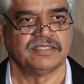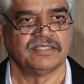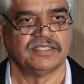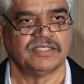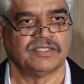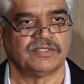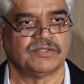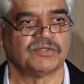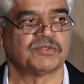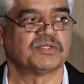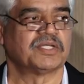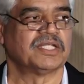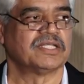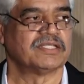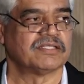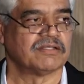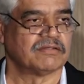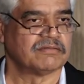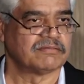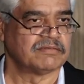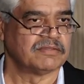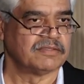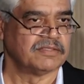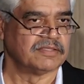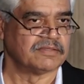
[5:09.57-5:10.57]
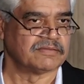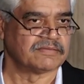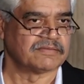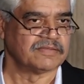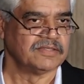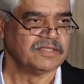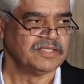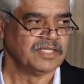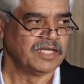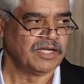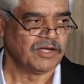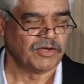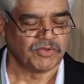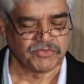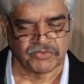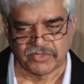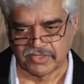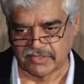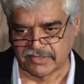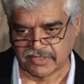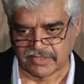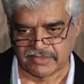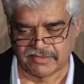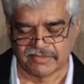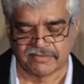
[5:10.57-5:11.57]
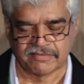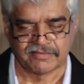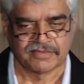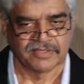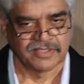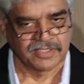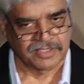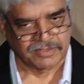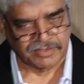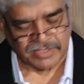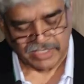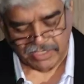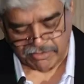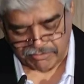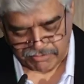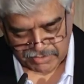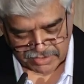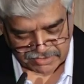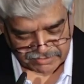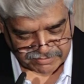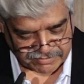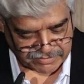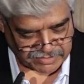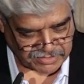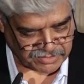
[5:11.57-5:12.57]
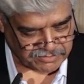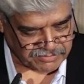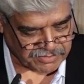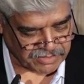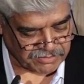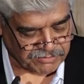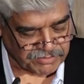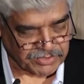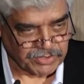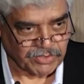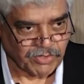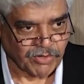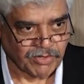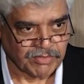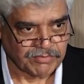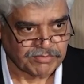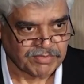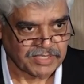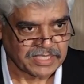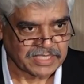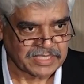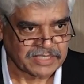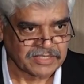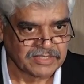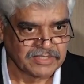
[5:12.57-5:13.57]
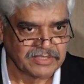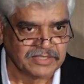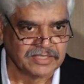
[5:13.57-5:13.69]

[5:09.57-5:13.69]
It took 10,000 years. I was in Chhattisgarh, they have very serious elephant conflict.